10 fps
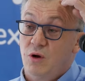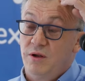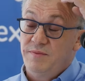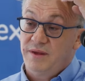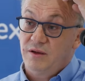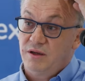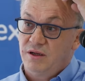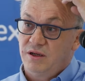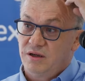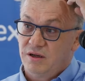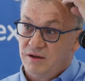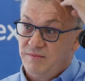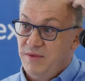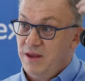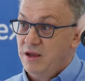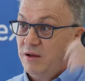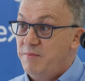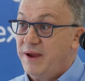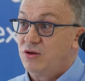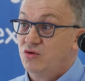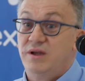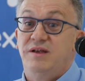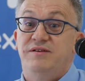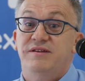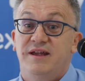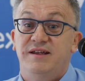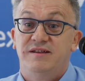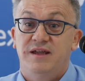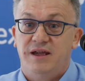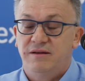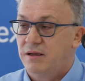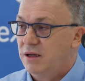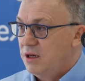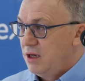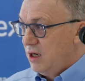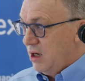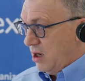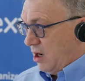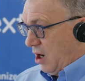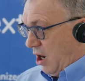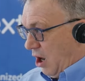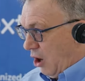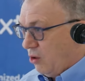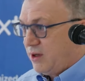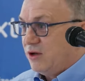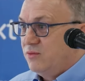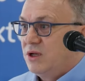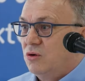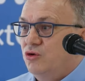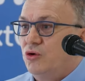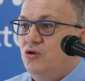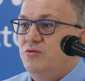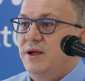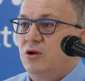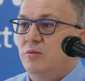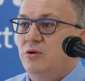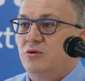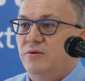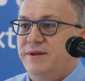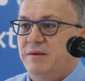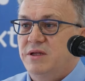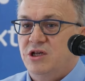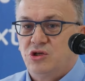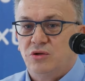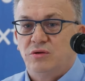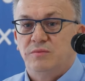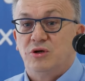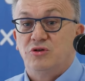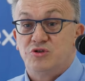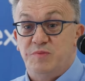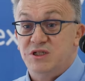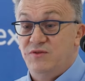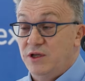one. Uh, back to 1988 how can we control the microbial contamination on board a space